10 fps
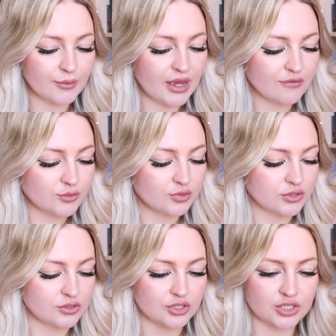I might have to put
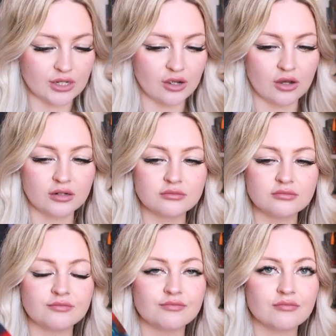the dust jacket on
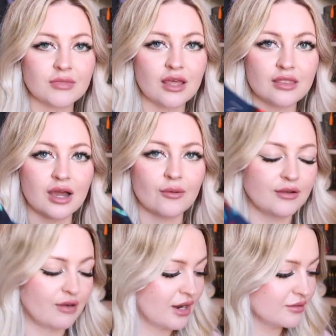that
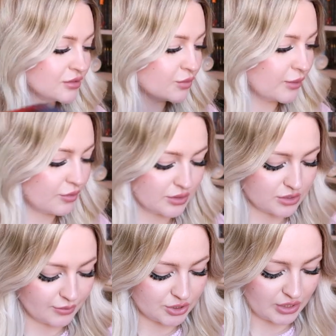way around when I put this
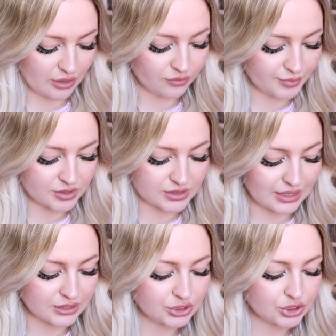on my shelf, because
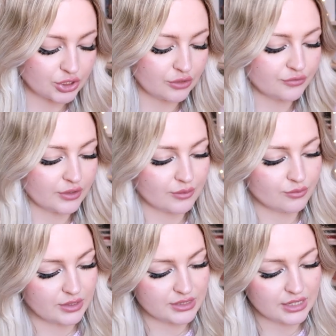that is so friggin'
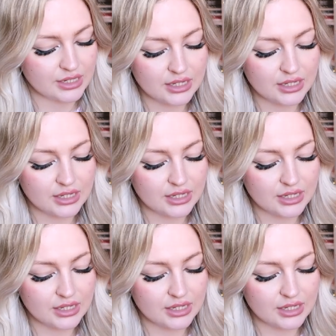pretty.